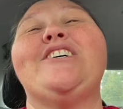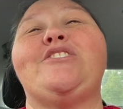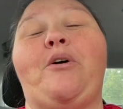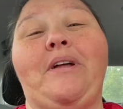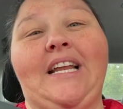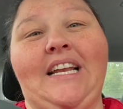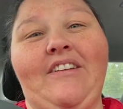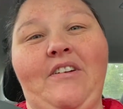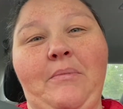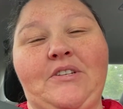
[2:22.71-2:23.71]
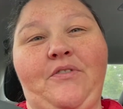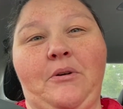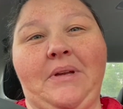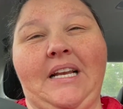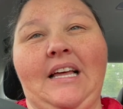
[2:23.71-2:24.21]
So I didn't get very much
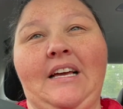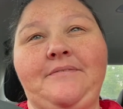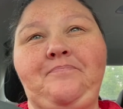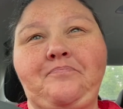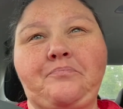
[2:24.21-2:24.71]
filming done.